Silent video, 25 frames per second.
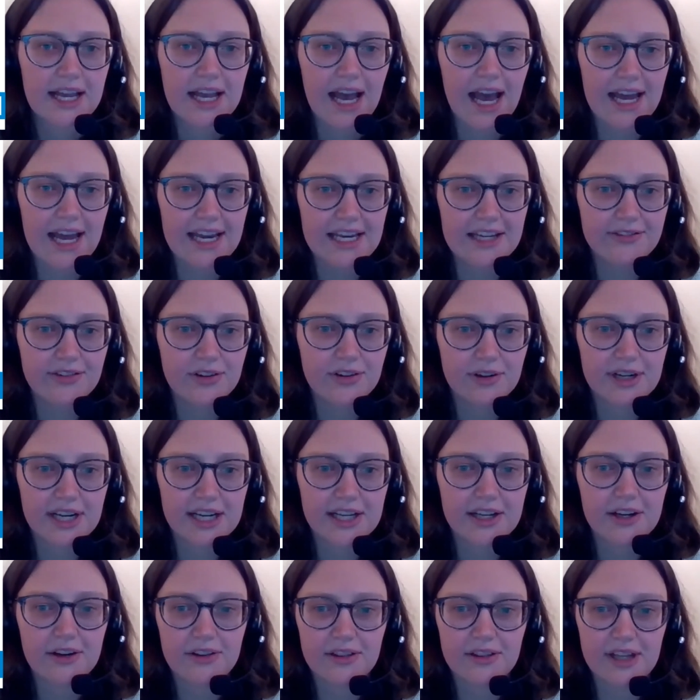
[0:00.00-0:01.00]
And if you
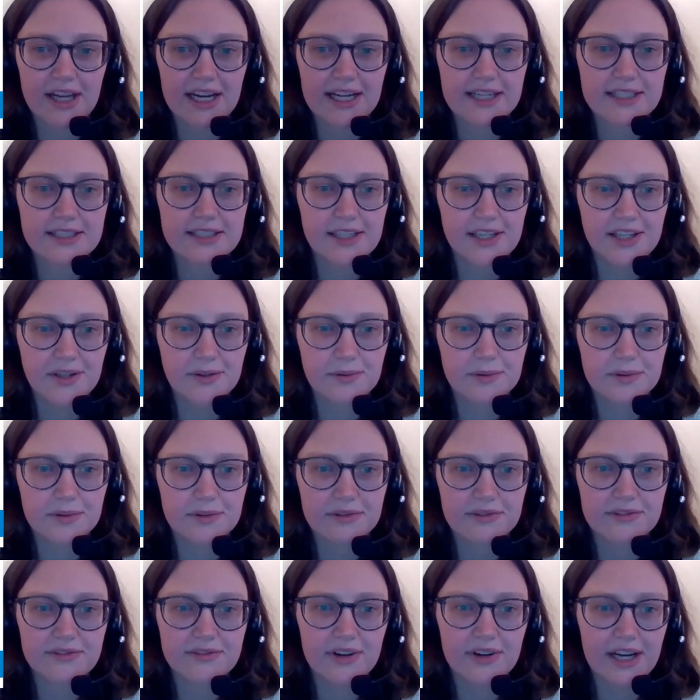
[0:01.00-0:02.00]
click on that, you
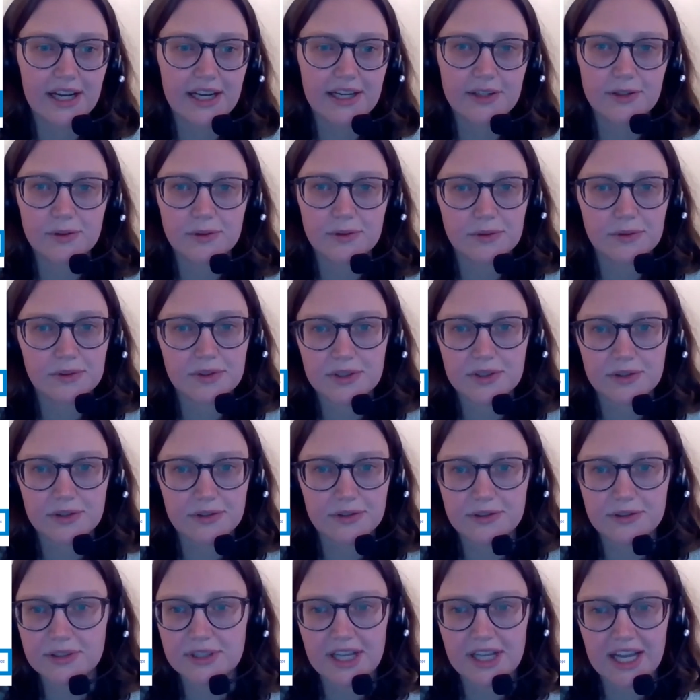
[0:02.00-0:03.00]
will find all
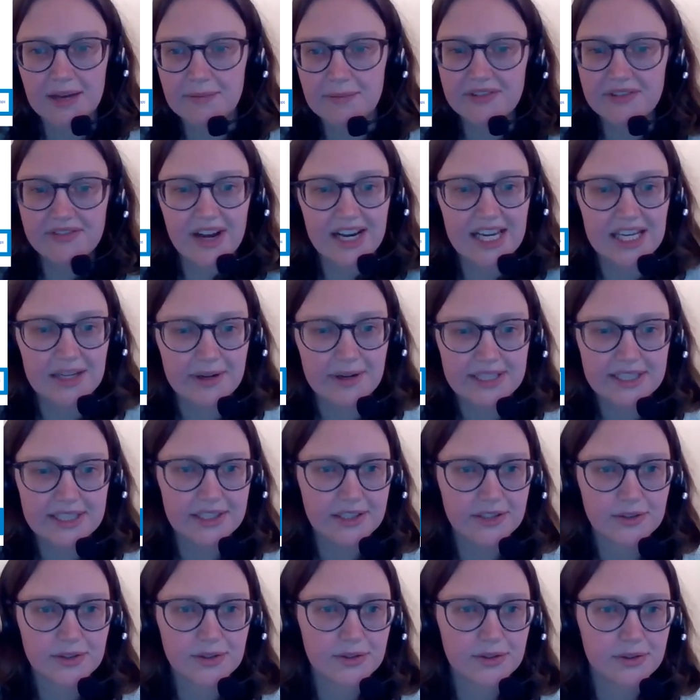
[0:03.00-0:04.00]
sorts, evaluating
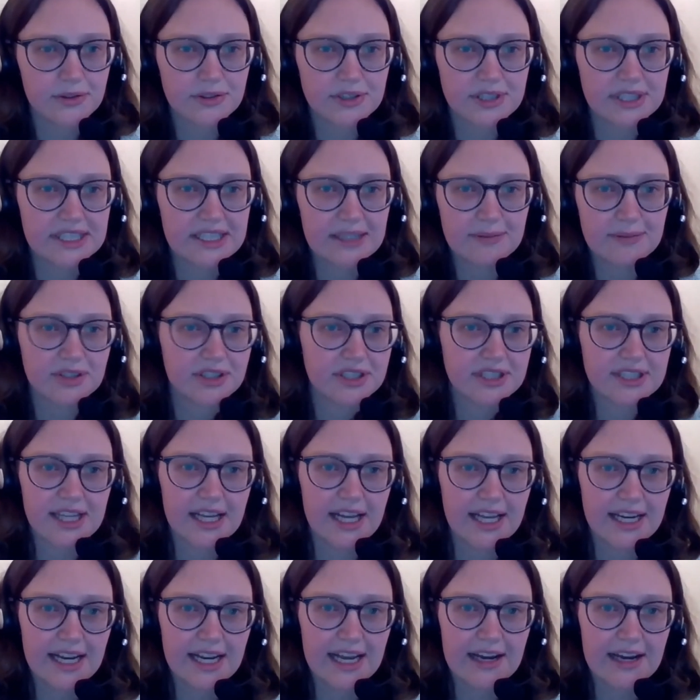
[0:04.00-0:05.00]
your sources. I'm just
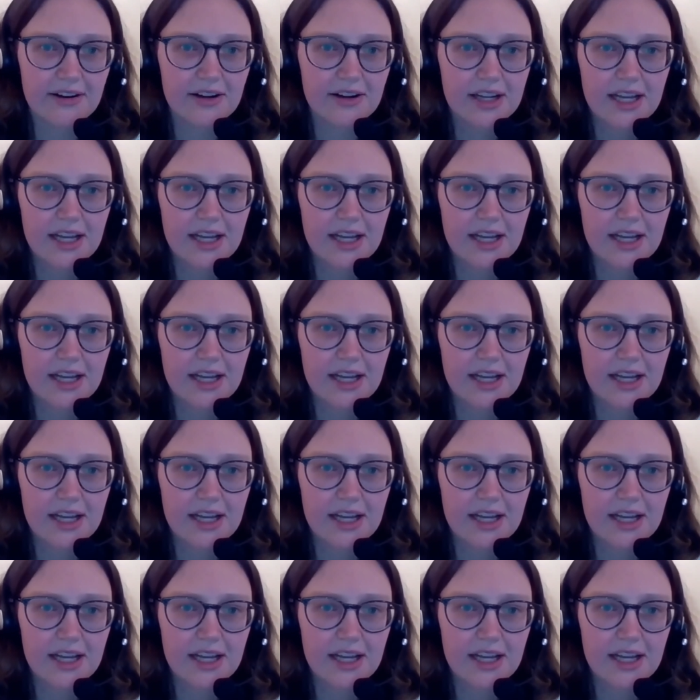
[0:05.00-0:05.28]
there now.